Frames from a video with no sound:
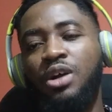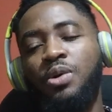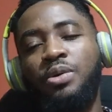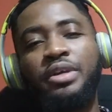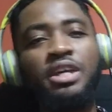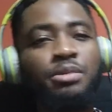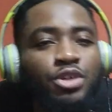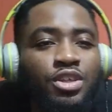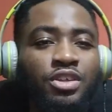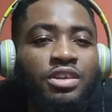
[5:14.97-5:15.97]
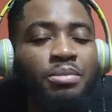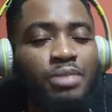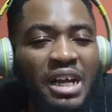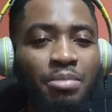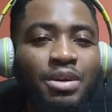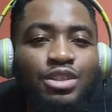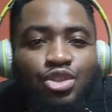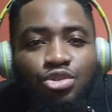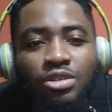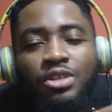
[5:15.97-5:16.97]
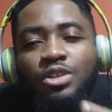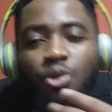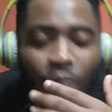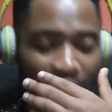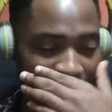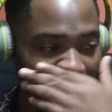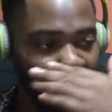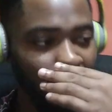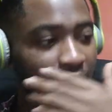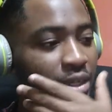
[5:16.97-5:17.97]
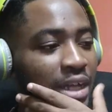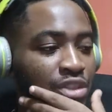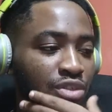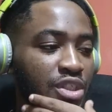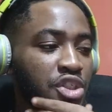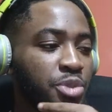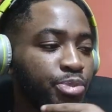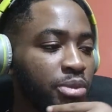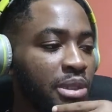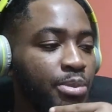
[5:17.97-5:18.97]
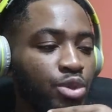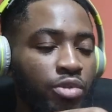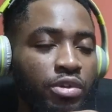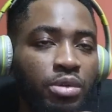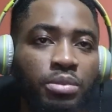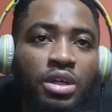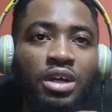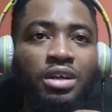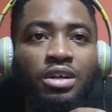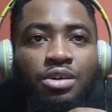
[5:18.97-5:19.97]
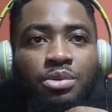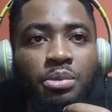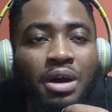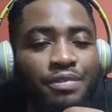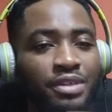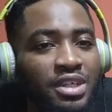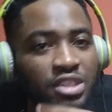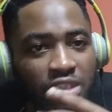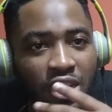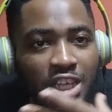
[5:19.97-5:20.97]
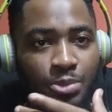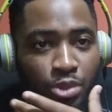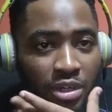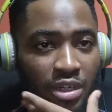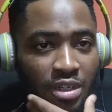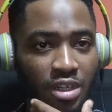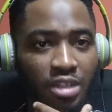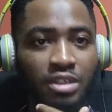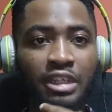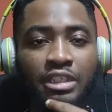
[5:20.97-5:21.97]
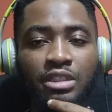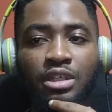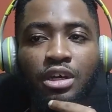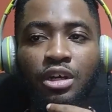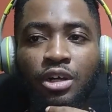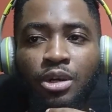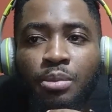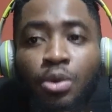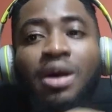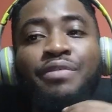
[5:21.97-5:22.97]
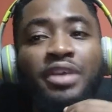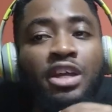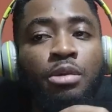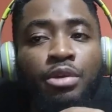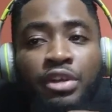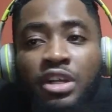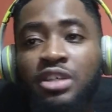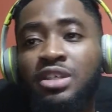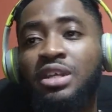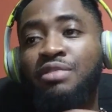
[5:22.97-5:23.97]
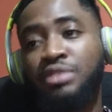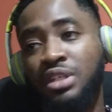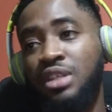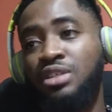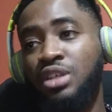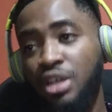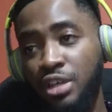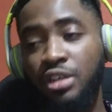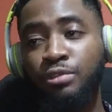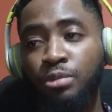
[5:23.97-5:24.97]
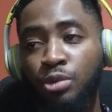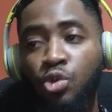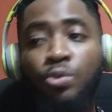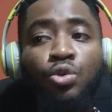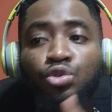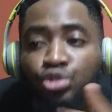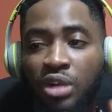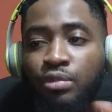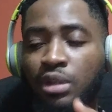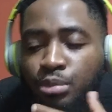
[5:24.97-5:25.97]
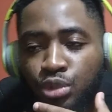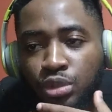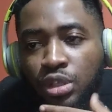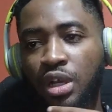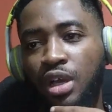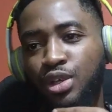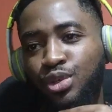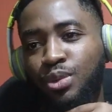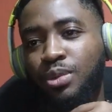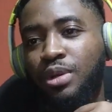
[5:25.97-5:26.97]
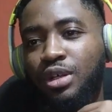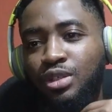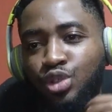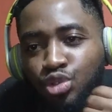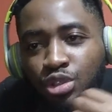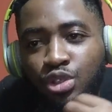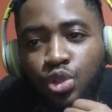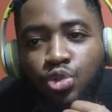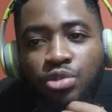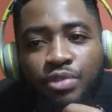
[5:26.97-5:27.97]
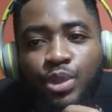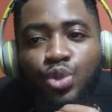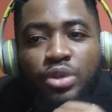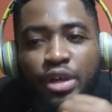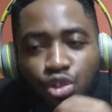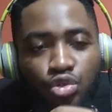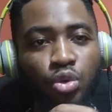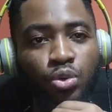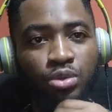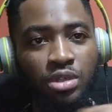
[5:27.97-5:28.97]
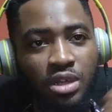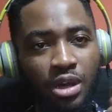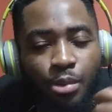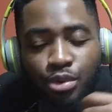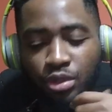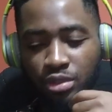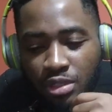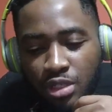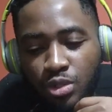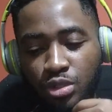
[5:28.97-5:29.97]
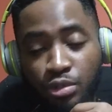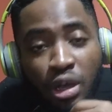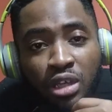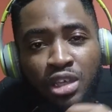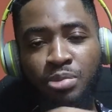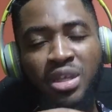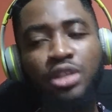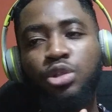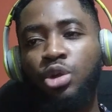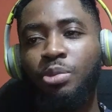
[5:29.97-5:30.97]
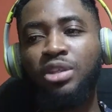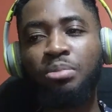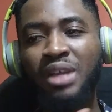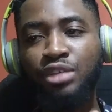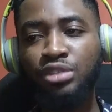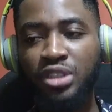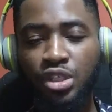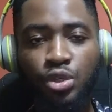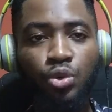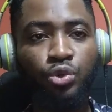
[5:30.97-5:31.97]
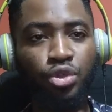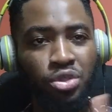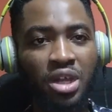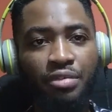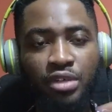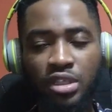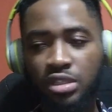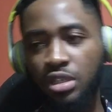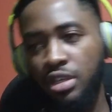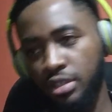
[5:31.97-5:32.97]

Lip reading: Okay, I'm just another black man struggling in the white land, and that addresses the problems of Africans in diaspora, right? Both African Americans and Africans here from home who travel abroad. So this is also referring to their struggles abroad. So let's continue. He's basically talking about the black race as a whole, not just Africans.